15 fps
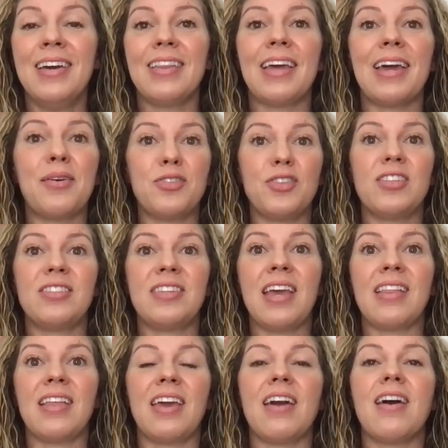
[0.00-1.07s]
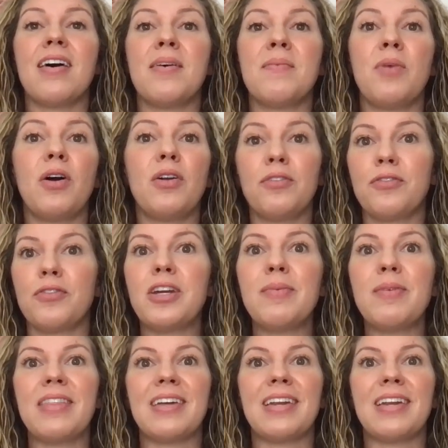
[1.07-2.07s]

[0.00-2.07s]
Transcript: Like I was just saying, like on a freebie